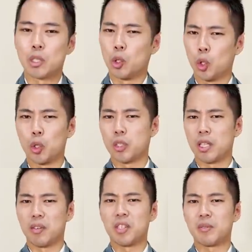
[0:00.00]
So learners
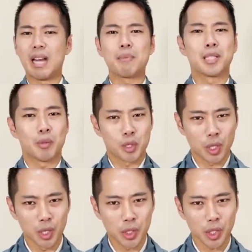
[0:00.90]
and lovers of Japanese language and
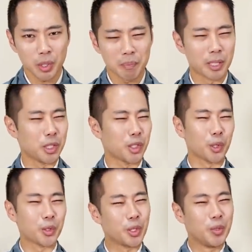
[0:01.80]
culture, be
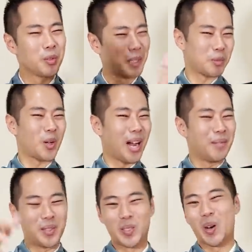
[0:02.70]
sure to
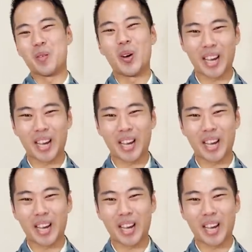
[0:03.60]
subscribe to enjoy more